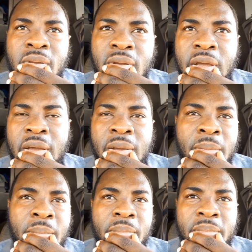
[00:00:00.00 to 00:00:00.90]

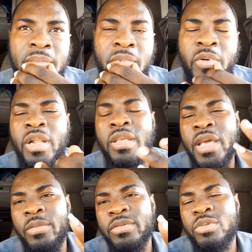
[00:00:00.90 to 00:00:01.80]
um, well,
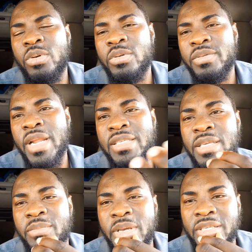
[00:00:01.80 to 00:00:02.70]
yeah, so
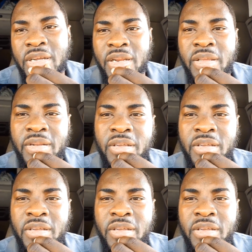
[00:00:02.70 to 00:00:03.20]
that's it basically.